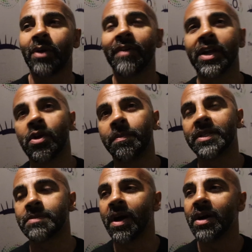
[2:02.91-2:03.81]
We've had a couple
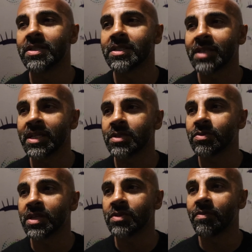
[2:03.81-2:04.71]
of spars since
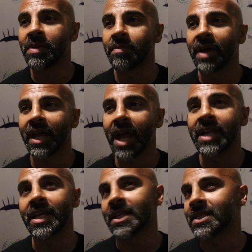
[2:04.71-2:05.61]
since we've been back,
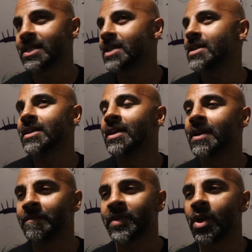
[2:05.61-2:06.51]
and you can see,
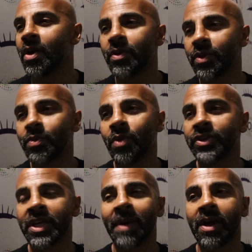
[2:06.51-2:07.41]
you know, one
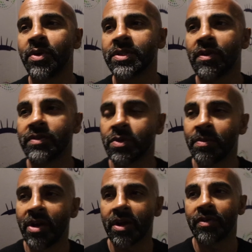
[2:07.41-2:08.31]
thing about going to, over to
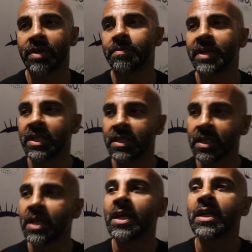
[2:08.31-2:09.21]
America and being,
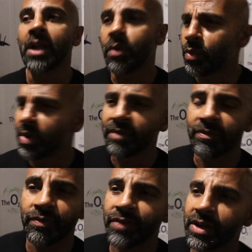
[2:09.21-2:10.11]
you know, we're in
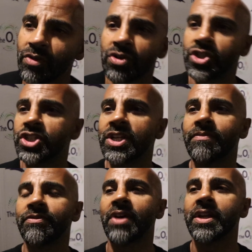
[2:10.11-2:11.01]
Freddie Roach's gym.
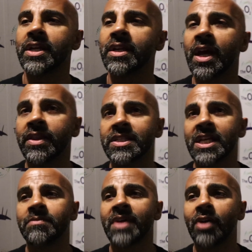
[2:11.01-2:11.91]
Freddie and, and the
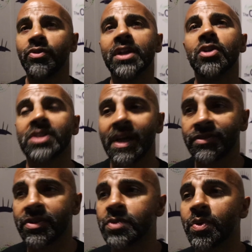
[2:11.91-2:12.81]
team there really looked
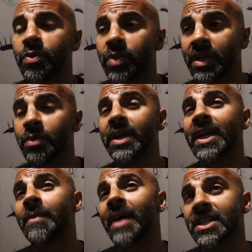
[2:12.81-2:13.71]
after us. We, we, we
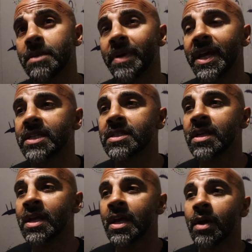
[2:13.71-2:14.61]
kept that as a base.
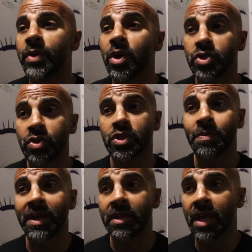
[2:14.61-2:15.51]
We also
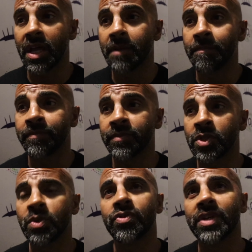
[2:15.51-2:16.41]
spent um,
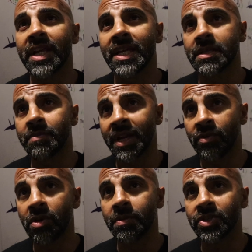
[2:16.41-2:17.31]
two or three days at Manny
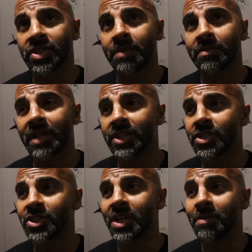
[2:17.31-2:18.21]
Robles' gym,
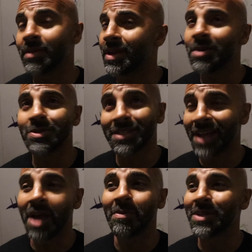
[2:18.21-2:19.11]
Legends Gym. Mm. He was a
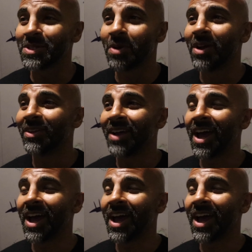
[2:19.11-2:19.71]
diamond as well.